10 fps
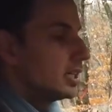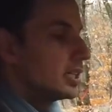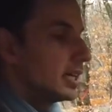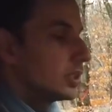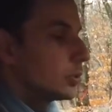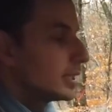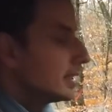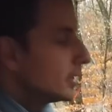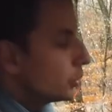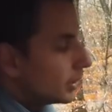Windshield
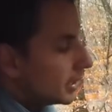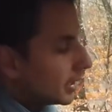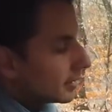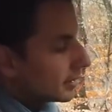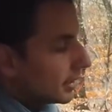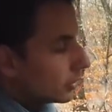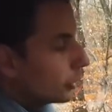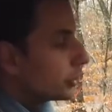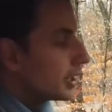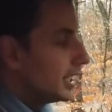wipers are on the right,
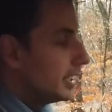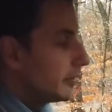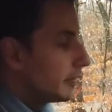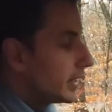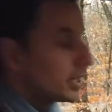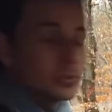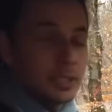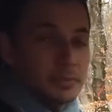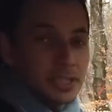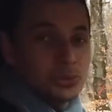headlights on the
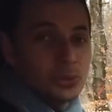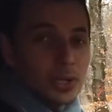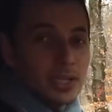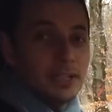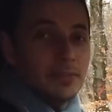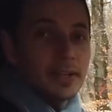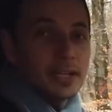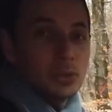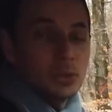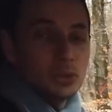left. These
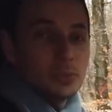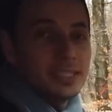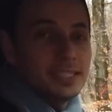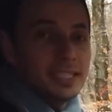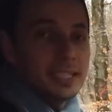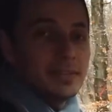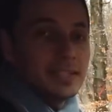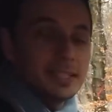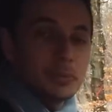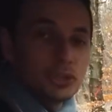LED projectors have
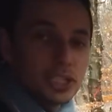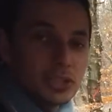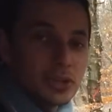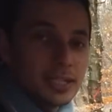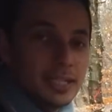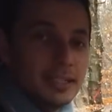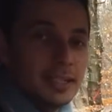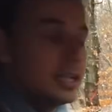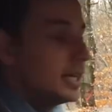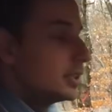automatic headlights.
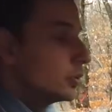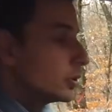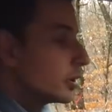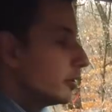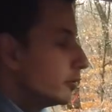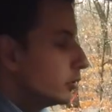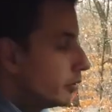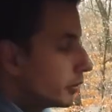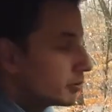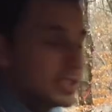Once in auto
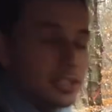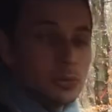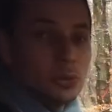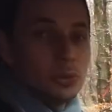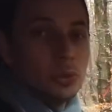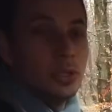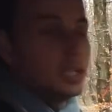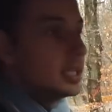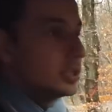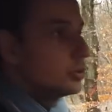mode, day or night,
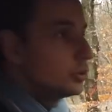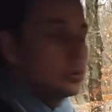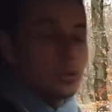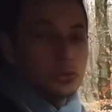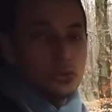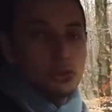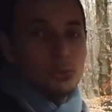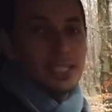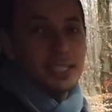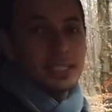on a small
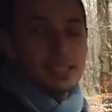road,